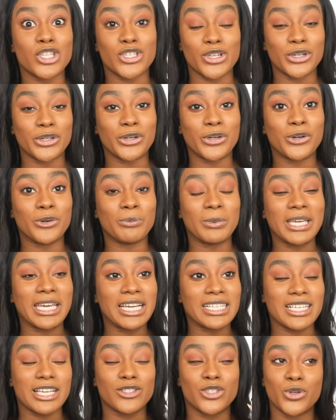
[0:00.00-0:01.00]
circle,
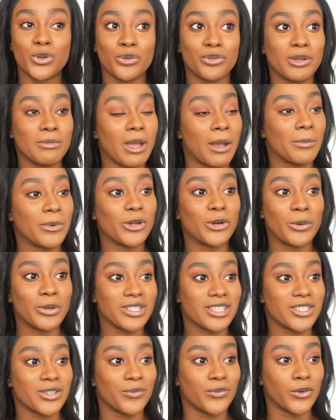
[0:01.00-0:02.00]
because I do remember
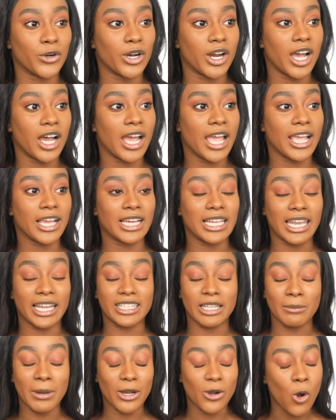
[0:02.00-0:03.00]
going to Sephora and
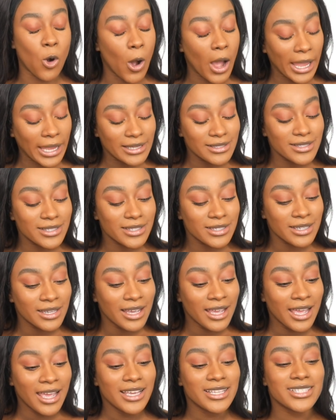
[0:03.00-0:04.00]
collecting my coins
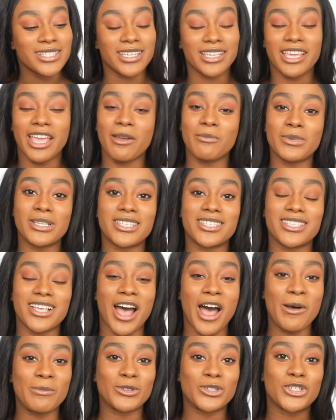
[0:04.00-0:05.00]
to get me
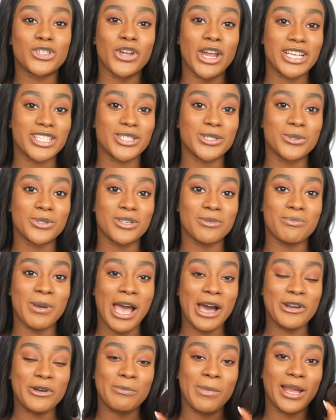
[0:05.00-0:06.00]
some translucent
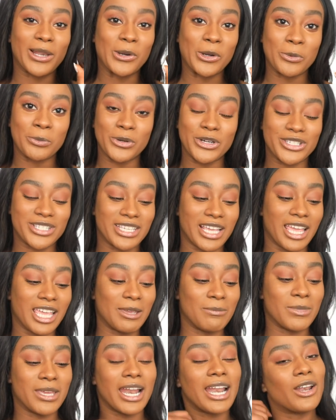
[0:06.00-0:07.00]
powder by Laura Mercier.
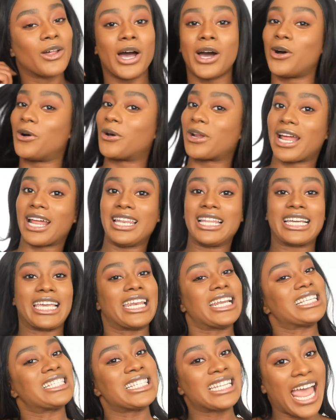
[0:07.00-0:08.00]
Y míralo ahora. Look
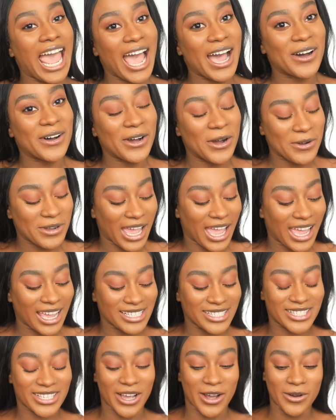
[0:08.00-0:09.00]
at us now.
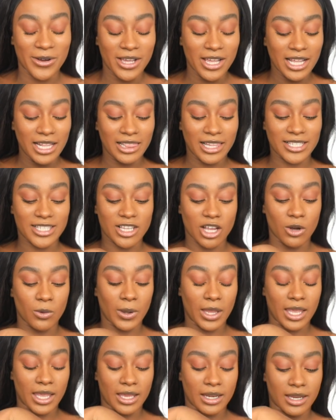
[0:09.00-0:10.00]
Okay, so let's
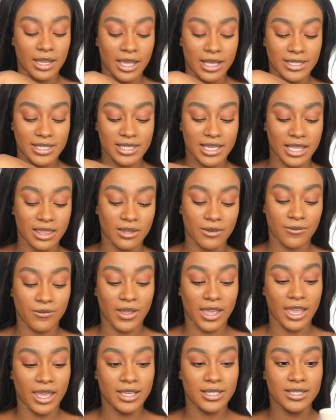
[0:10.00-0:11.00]
go in and set the
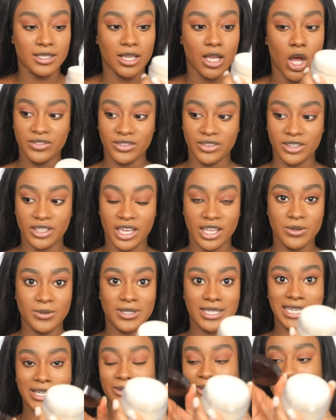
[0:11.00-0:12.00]
face. Can you see